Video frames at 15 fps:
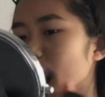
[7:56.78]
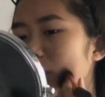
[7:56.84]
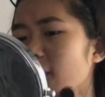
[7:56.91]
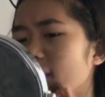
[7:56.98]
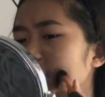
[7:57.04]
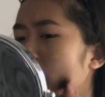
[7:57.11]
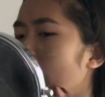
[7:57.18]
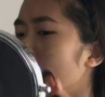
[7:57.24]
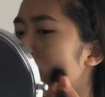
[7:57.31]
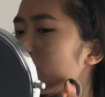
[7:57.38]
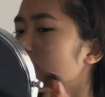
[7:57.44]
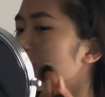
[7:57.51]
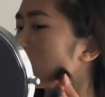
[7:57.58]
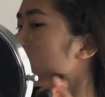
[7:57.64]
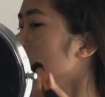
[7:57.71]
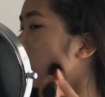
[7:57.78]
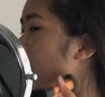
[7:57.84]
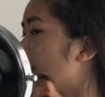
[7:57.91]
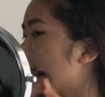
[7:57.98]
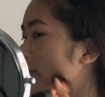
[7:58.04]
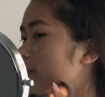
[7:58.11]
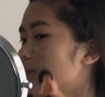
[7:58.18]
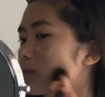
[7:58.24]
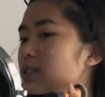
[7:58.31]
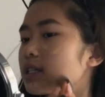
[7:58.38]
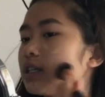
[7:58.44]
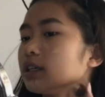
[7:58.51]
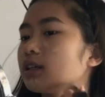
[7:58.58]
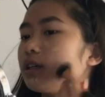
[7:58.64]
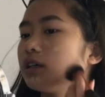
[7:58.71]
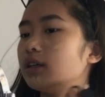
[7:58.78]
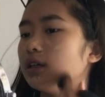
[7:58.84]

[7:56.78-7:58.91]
And I don't really like using